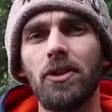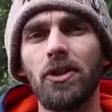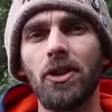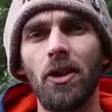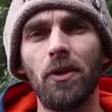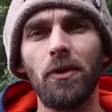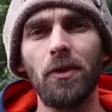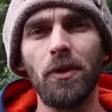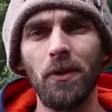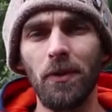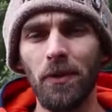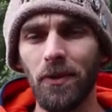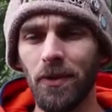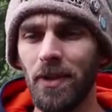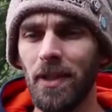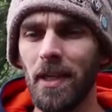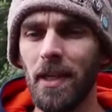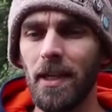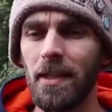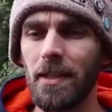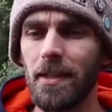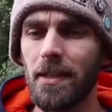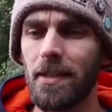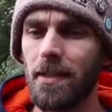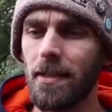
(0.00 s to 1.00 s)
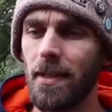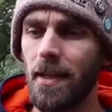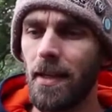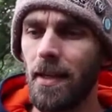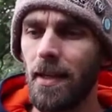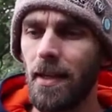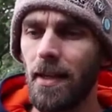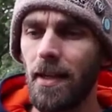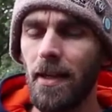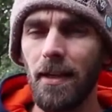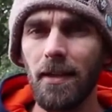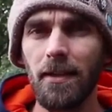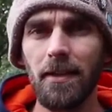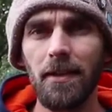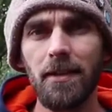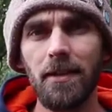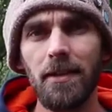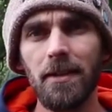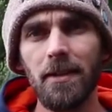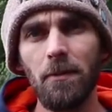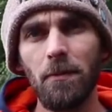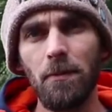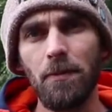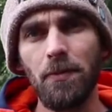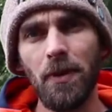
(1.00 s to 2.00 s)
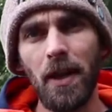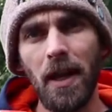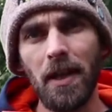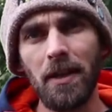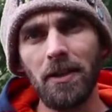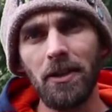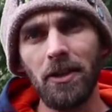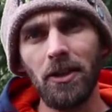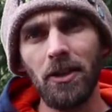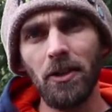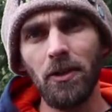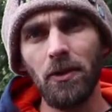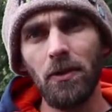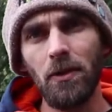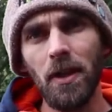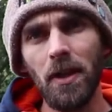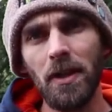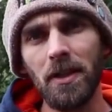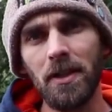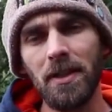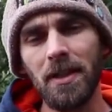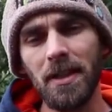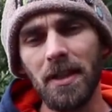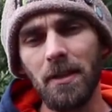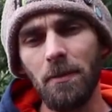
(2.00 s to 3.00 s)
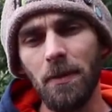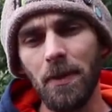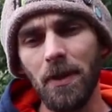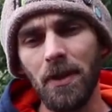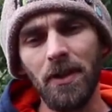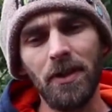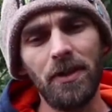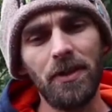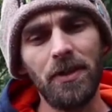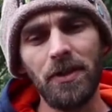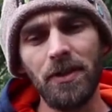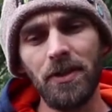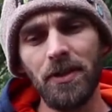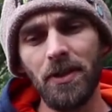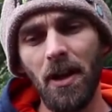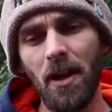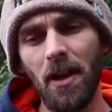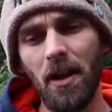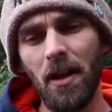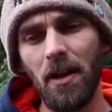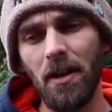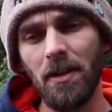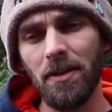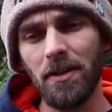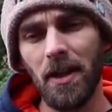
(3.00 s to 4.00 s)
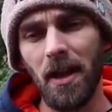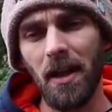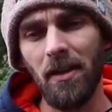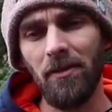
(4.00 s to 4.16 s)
to show you this. This is the brand new Deeper Start.